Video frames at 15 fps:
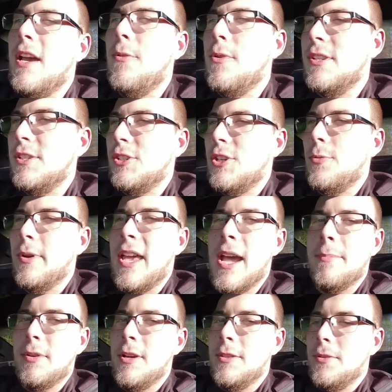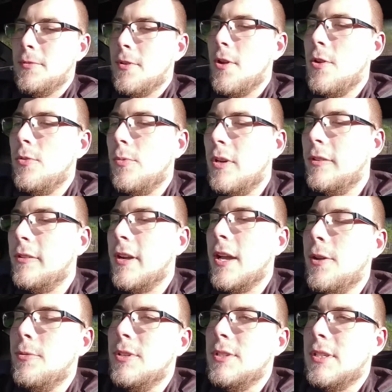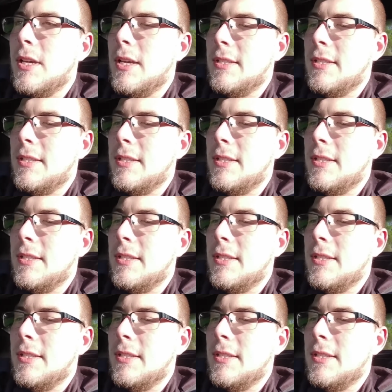I wasn't sure what happened on the road whenever was